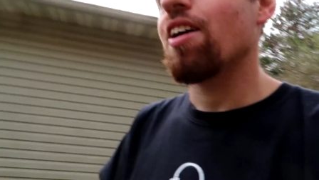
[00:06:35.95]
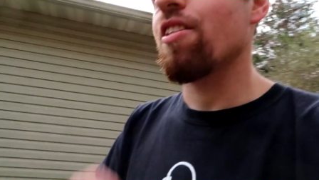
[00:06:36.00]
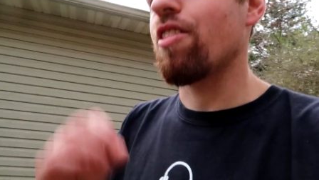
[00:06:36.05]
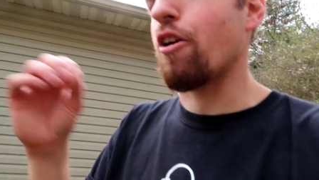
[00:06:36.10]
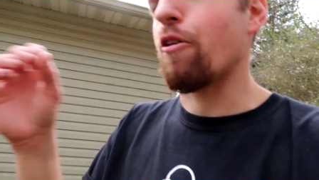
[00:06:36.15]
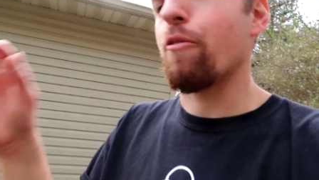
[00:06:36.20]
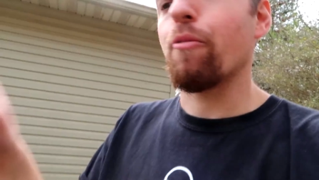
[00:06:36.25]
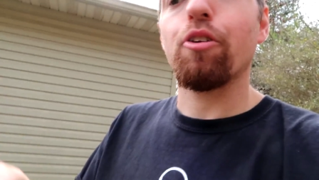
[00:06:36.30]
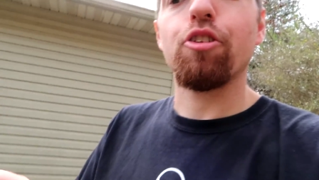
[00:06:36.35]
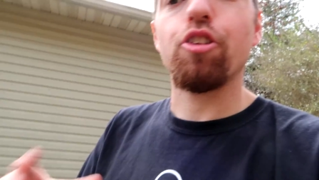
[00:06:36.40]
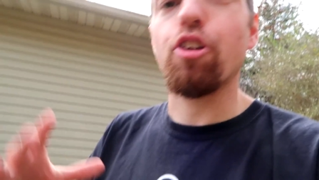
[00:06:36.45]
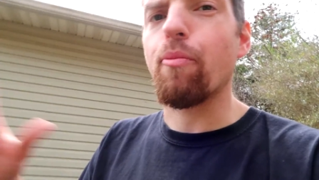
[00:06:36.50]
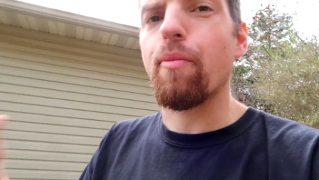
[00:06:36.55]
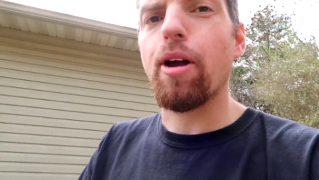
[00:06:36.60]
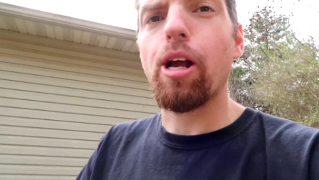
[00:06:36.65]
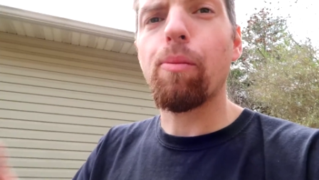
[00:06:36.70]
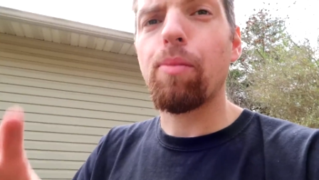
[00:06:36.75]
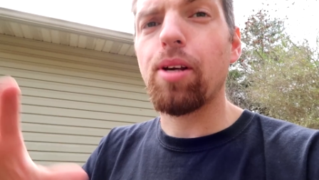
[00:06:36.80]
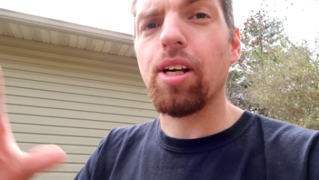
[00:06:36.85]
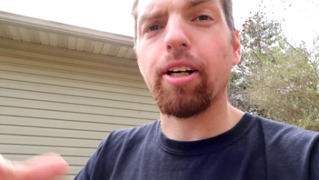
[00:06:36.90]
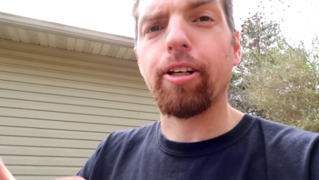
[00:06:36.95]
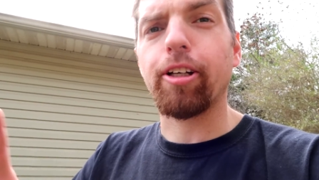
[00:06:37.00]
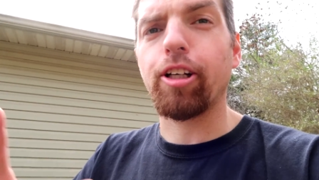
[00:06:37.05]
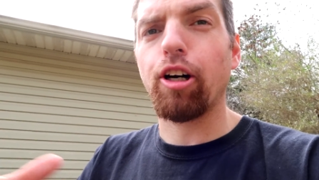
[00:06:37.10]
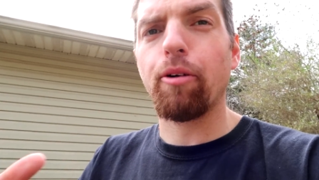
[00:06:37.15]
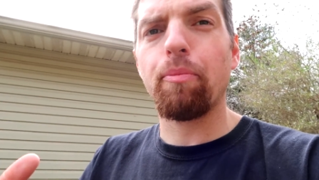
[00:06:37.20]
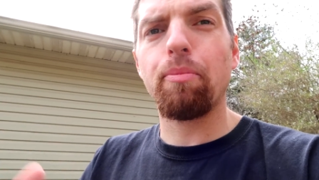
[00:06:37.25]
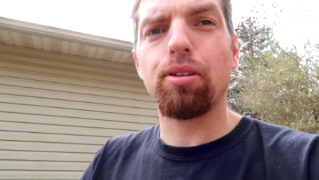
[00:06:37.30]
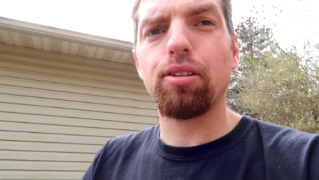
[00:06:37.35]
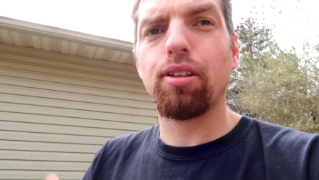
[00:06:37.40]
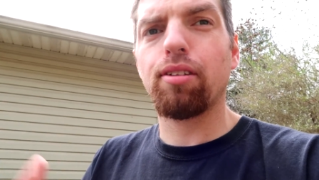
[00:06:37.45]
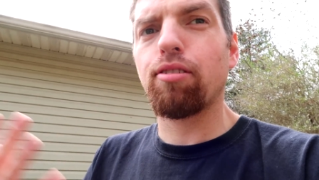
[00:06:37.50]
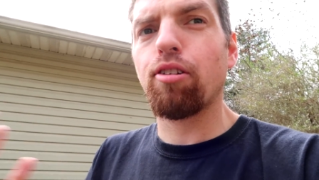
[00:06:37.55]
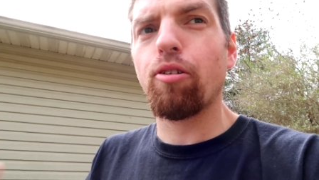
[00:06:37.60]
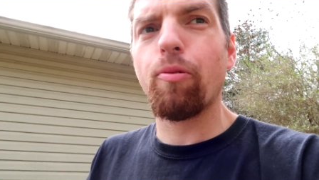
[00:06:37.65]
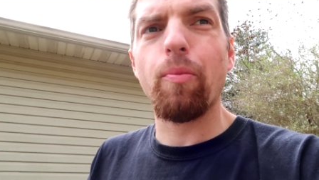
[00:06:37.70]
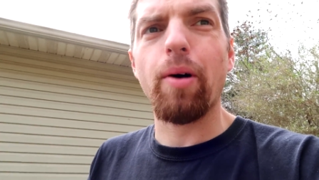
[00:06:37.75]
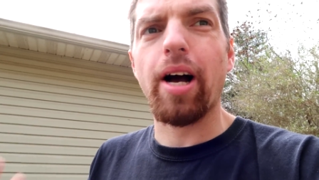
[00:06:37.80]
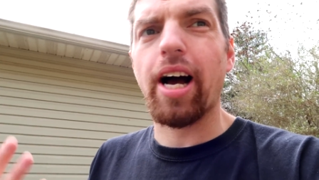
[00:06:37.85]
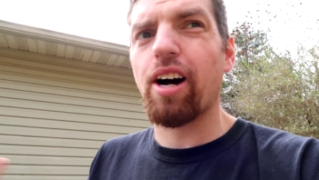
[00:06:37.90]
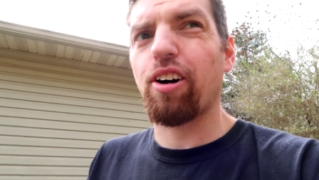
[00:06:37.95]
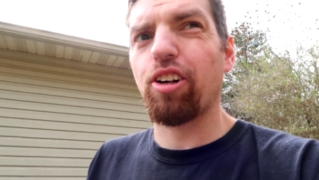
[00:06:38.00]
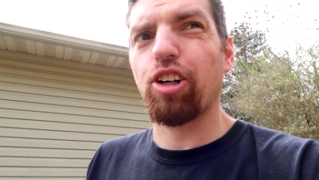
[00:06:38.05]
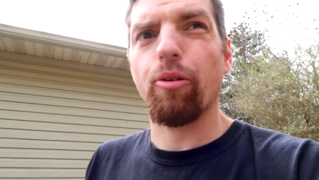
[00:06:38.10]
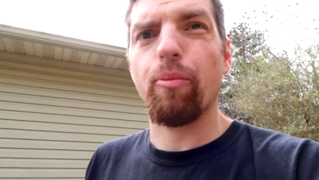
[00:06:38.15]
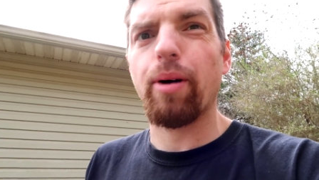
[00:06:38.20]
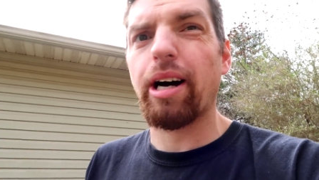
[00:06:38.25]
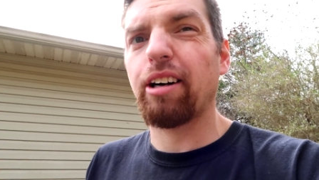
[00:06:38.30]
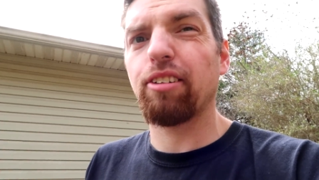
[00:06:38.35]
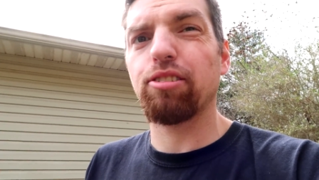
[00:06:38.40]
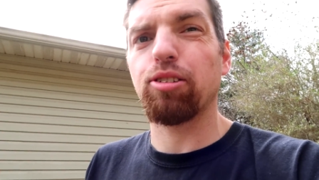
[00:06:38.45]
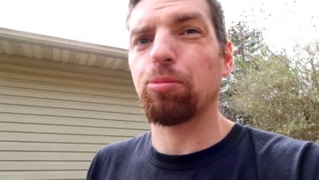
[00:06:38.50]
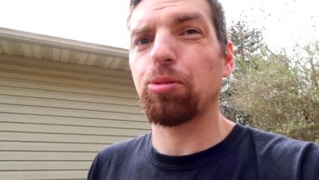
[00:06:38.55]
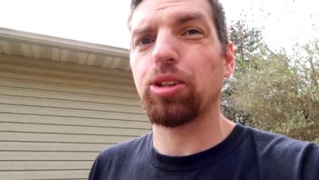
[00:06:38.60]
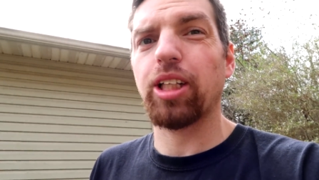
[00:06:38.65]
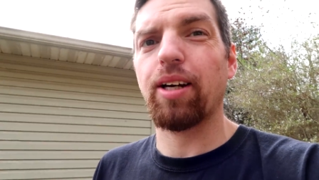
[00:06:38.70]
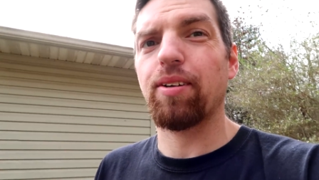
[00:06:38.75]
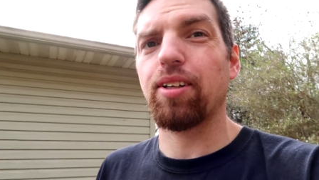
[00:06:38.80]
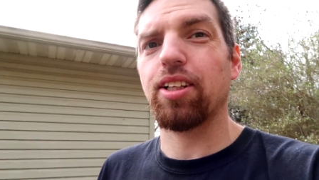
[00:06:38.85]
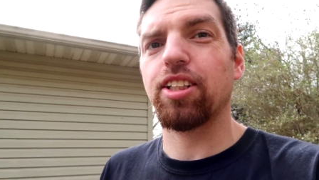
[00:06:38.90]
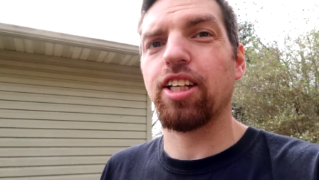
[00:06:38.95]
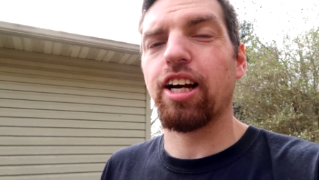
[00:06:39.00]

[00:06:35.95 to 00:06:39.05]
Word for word: There, there may be a couple of them out and about from time to